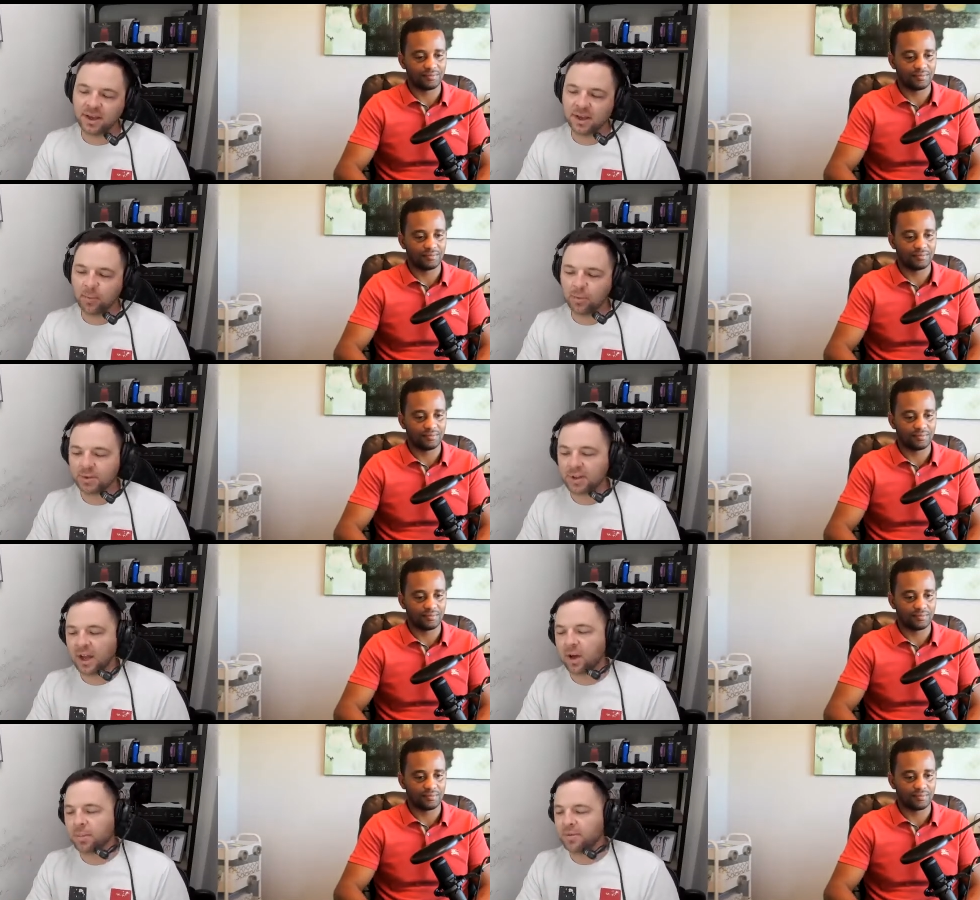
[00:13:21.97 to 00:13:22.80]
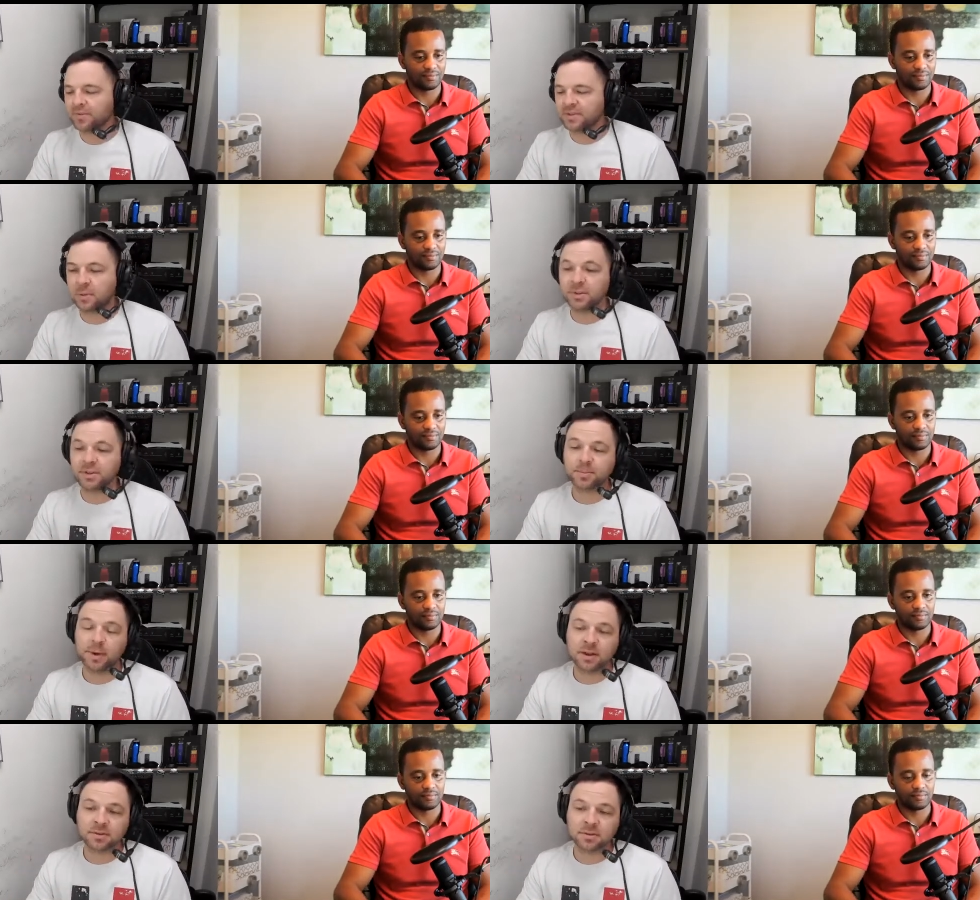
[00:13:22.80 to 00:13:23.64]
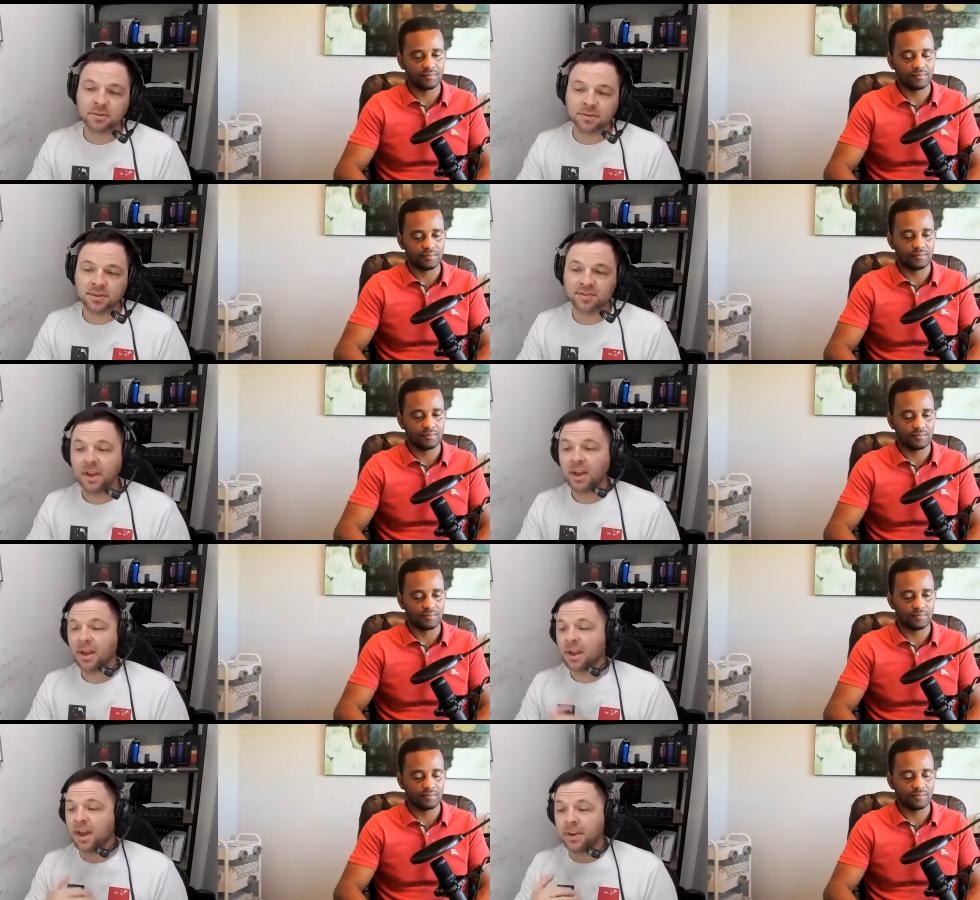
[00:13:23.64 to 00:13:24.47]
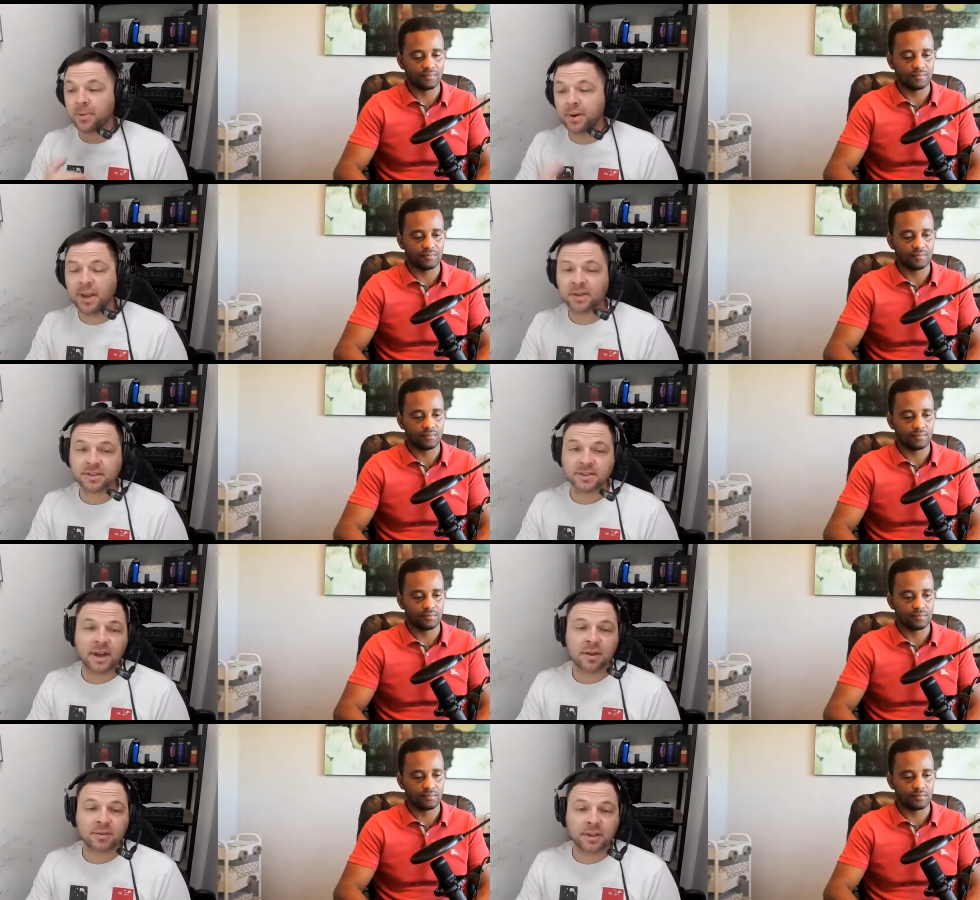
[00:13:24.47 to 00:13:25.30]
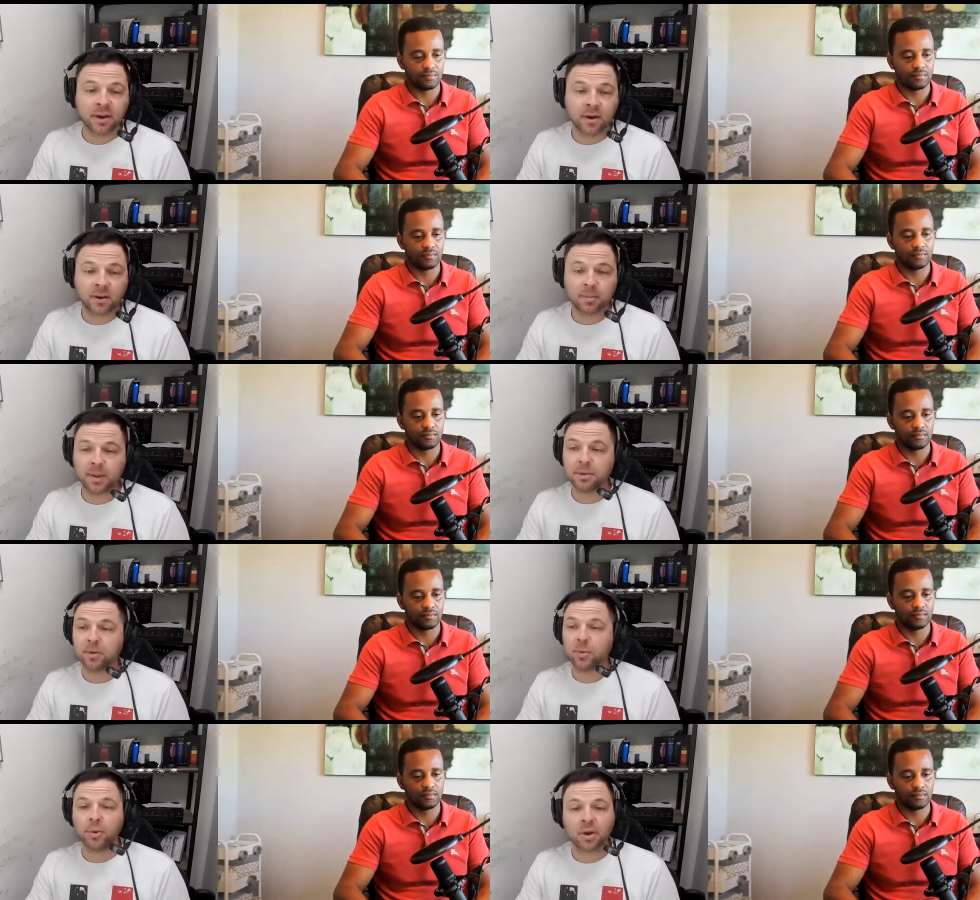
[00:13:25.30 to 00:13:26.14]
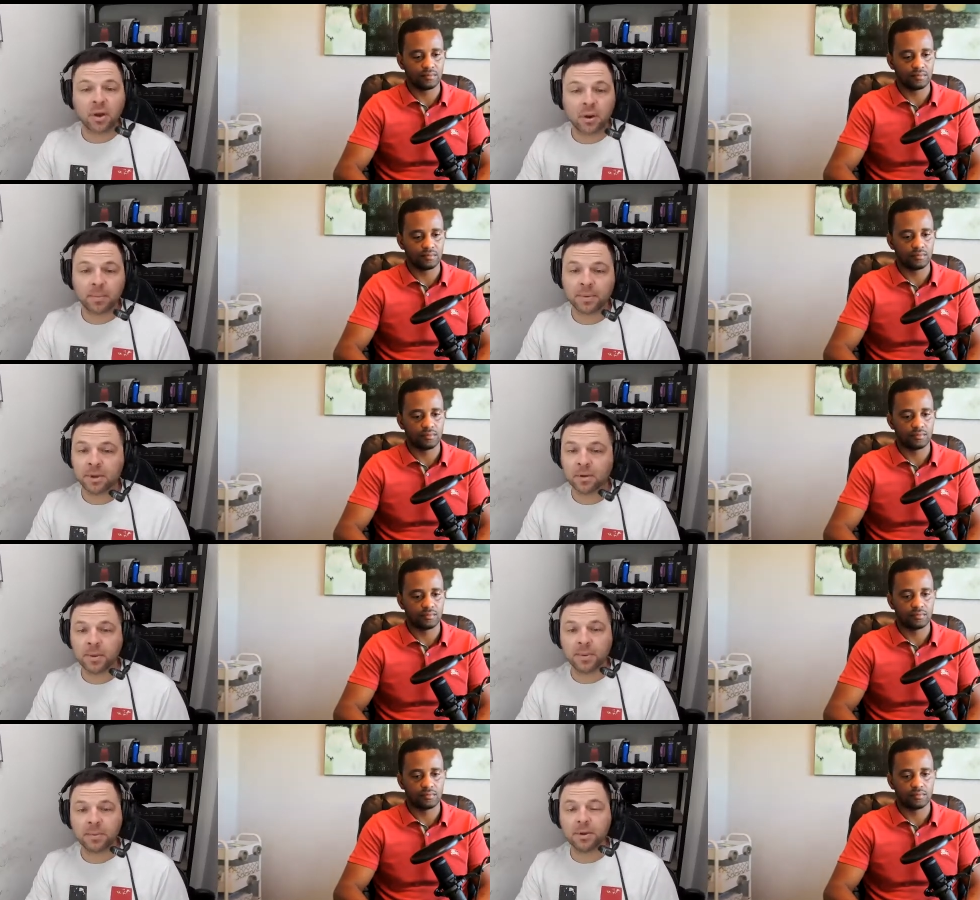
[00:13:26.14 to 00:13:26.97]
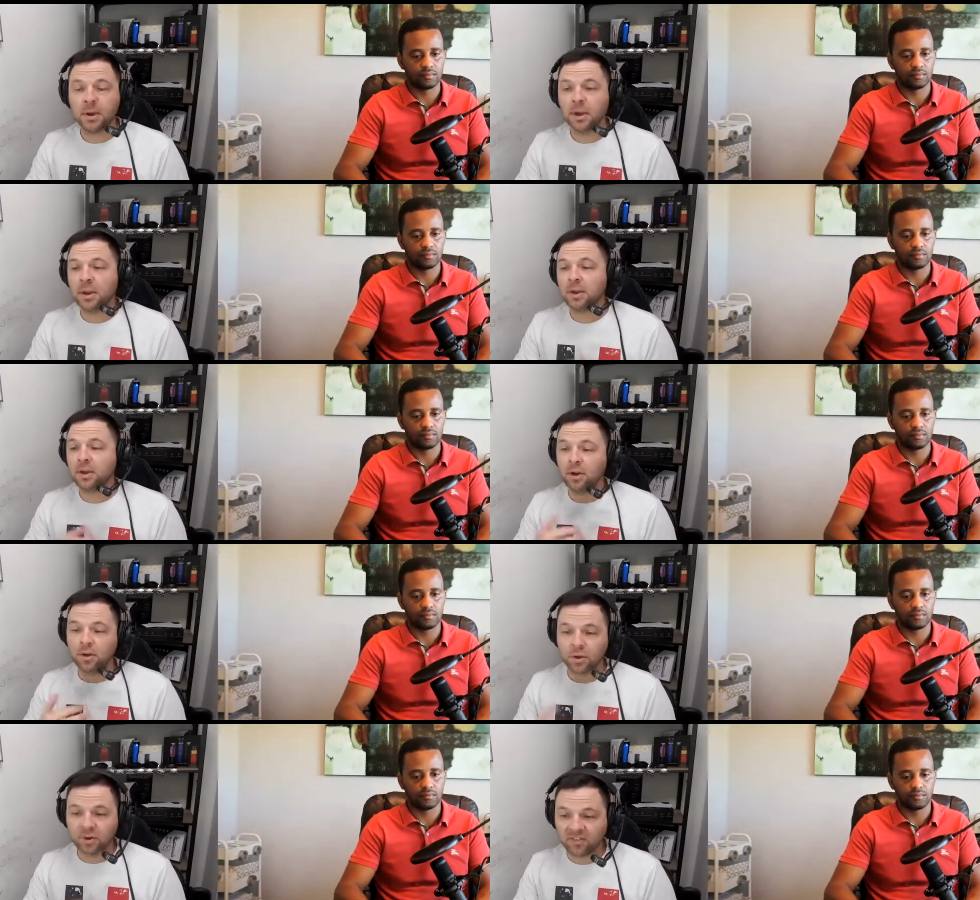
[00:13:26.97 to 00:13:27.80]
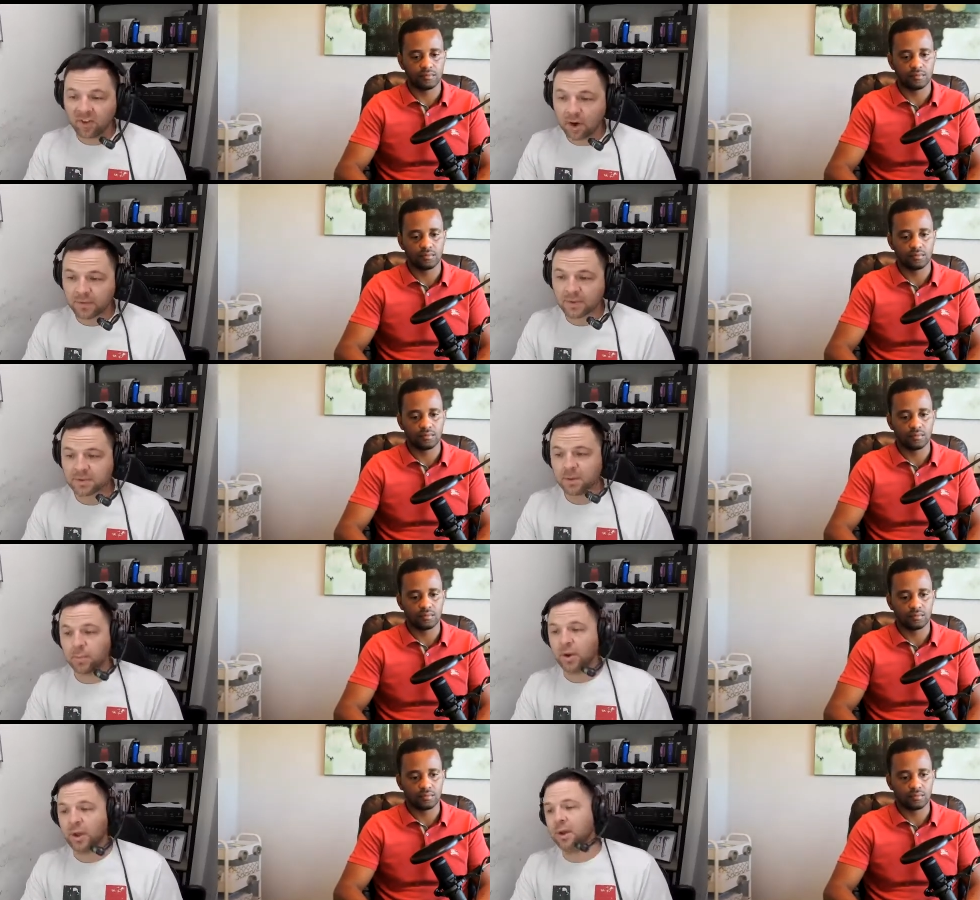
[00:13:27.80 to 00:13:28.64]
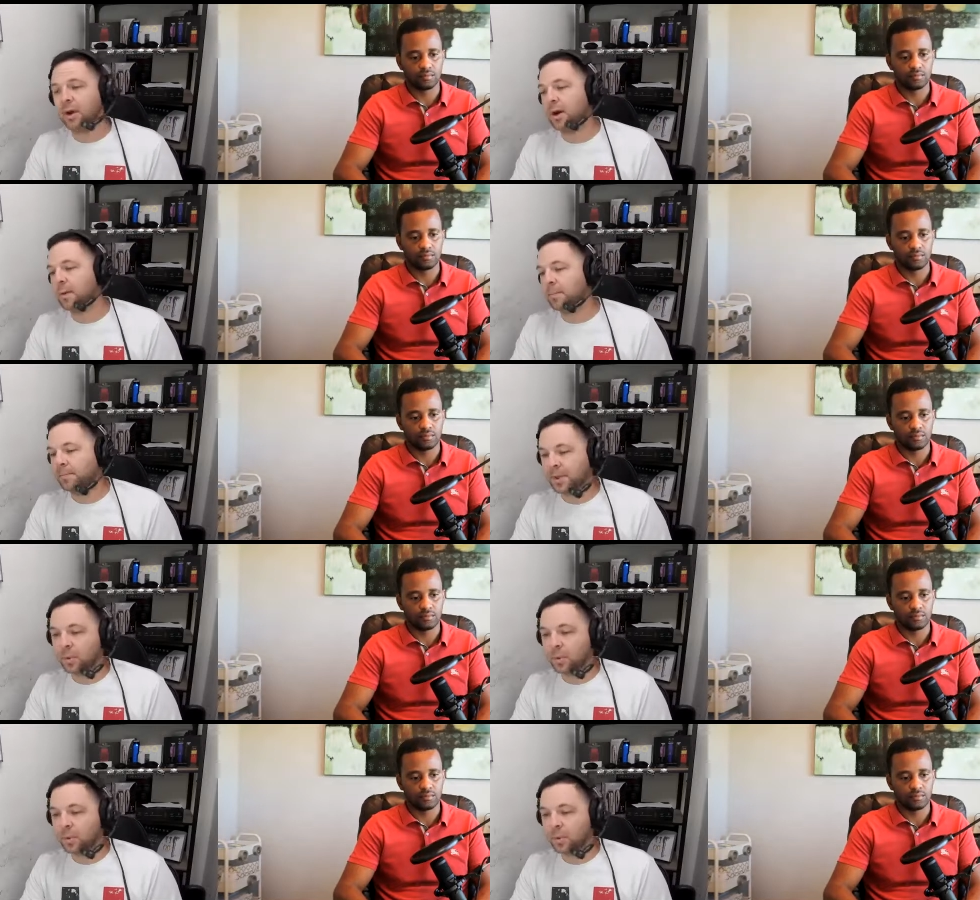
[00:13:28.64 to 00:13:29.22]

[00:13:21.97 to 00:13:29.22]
Speaker 1: And with the help of some of the sponsors, if anybody else is out there and maybe you own a company or maybe you know you're involved in some way um,